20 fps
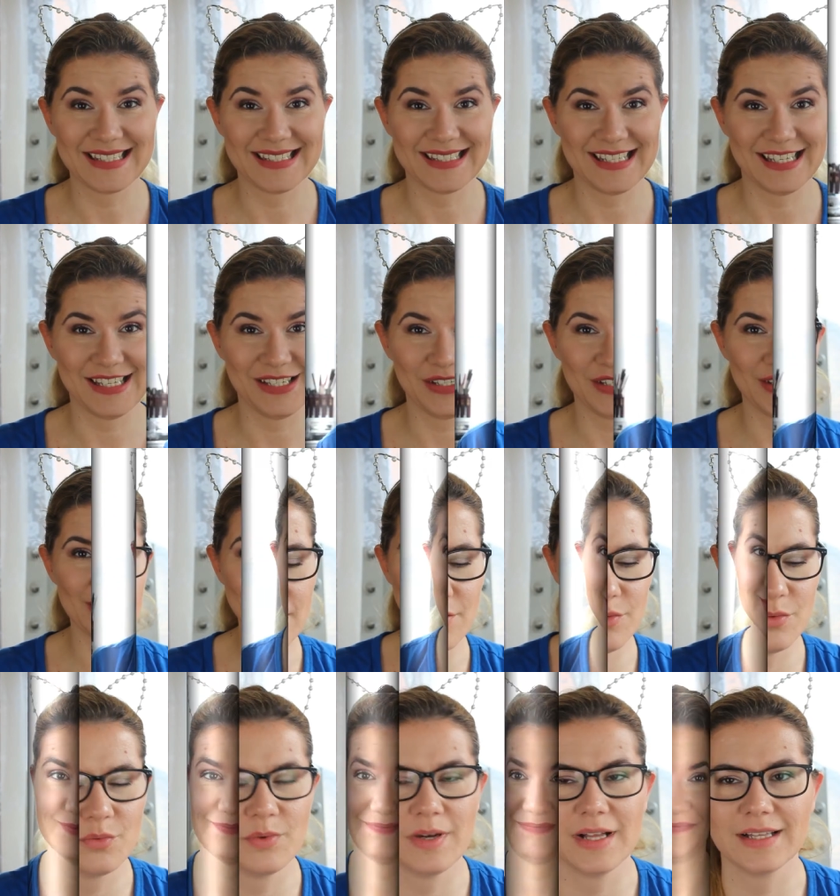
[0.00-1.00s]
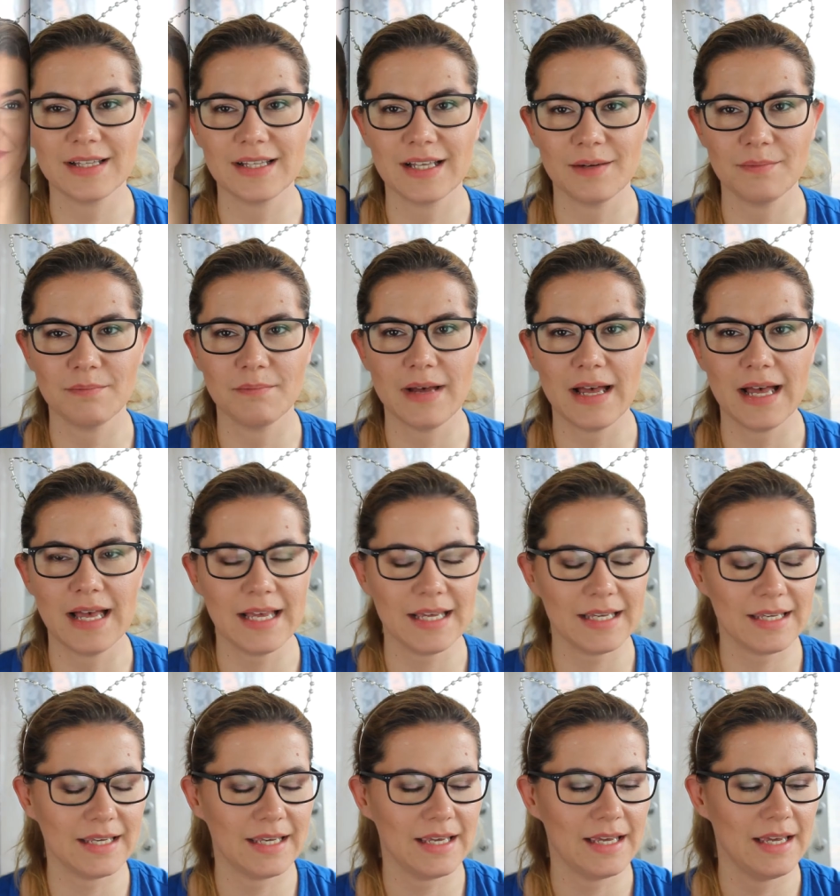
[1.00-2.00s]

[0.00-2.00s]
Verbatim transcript: see you soon welcome back